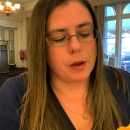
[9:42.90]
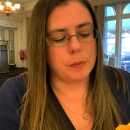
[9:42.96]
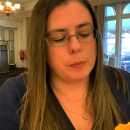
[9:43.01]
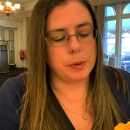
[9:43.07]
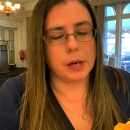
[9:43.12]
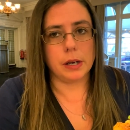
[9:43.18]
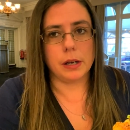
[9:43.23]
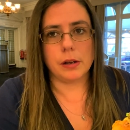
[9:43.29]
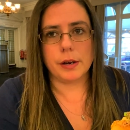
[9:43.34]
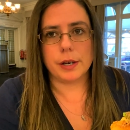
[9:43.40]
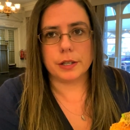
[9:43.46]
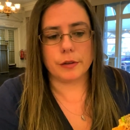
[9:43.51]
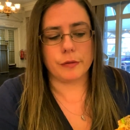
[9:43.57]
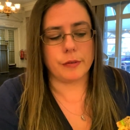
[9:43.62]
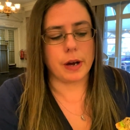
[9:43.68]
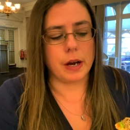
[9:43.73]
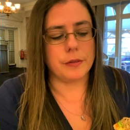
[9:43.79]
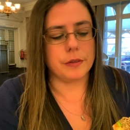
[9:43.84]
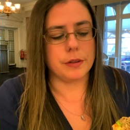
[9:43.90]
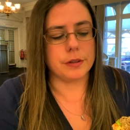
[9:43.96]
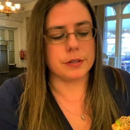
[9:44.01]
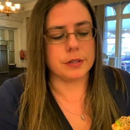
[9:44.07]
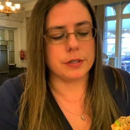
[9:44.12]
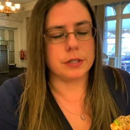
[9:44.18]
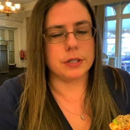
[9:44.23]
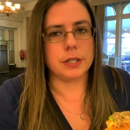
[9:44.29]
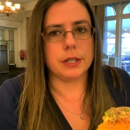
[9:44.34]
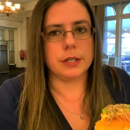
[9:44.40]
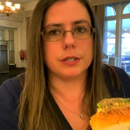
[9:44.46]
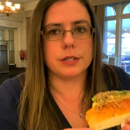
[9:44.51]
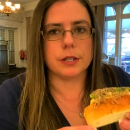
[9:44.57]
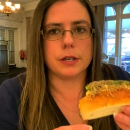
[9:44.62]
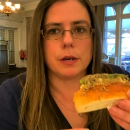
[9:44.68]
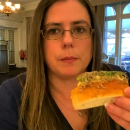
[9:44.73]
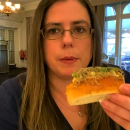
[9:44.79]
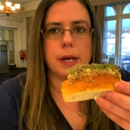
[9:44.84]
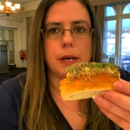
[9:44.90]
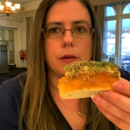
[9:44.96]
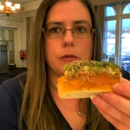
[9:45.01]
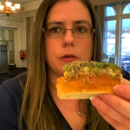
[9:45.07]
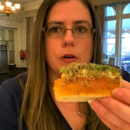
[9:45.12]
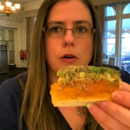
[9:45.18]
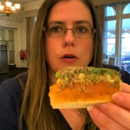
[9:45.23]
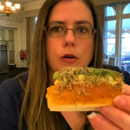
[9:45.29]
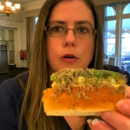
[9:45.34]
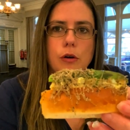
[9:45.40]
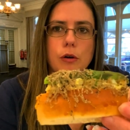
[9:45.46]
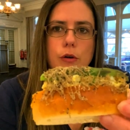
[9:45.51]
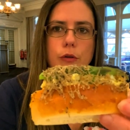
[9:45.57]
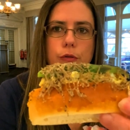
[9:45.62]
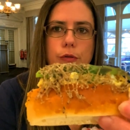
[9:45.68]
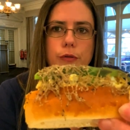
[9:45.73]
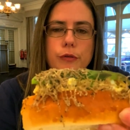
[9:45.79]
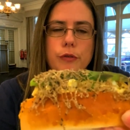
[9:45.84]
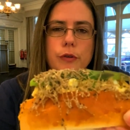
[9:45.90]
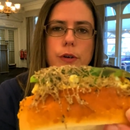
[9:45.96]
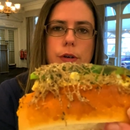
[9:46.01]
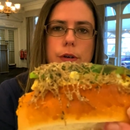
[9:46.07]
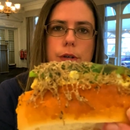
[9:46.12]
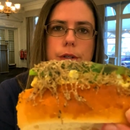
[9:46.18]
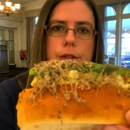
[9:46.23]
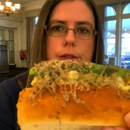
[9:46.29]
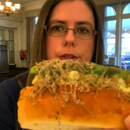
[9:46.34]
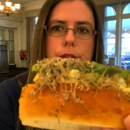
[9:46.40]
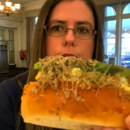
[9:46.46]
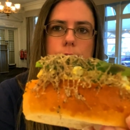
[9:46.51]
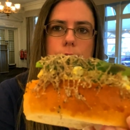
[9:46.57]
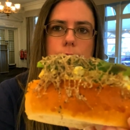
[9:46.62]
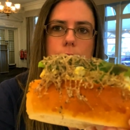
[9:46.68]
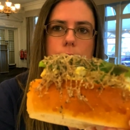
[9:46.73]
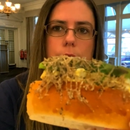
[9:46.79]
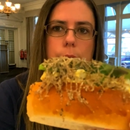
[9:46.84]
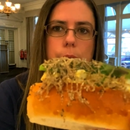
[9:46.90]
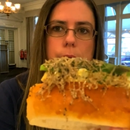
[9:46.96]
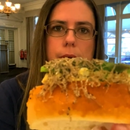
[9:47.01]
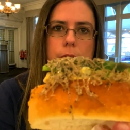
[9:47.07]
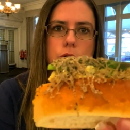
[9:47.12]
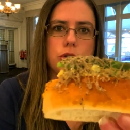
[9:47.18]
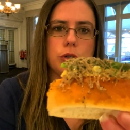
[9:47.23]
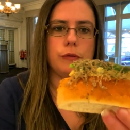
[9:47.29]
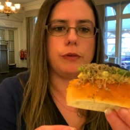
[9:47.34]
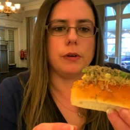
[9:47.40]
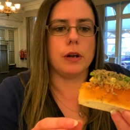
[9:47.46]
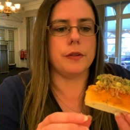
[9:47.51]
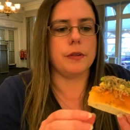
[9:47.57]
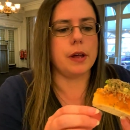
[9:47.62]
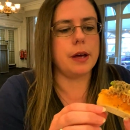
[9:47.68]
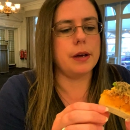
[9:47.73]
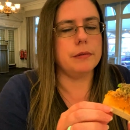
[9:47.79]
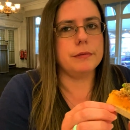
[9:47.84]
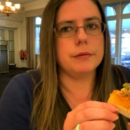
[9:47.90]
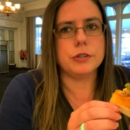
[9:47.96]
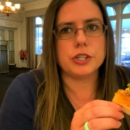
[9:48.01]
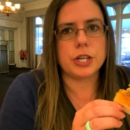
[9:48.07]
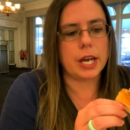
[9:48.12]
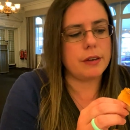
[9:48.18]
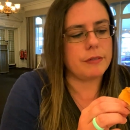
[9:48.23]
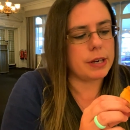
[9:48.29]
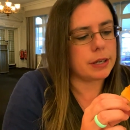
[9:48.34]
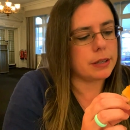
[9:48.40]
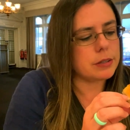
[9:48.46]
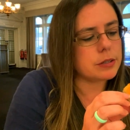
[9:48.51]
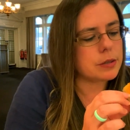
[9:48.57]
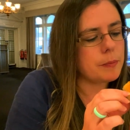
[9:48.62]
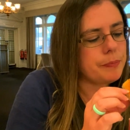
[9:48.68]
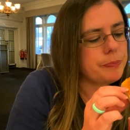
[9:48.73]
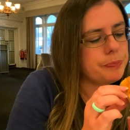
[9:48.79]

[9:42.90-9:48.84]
But I like the fact that there's a decent amount of uh, black truffle on there, shavings.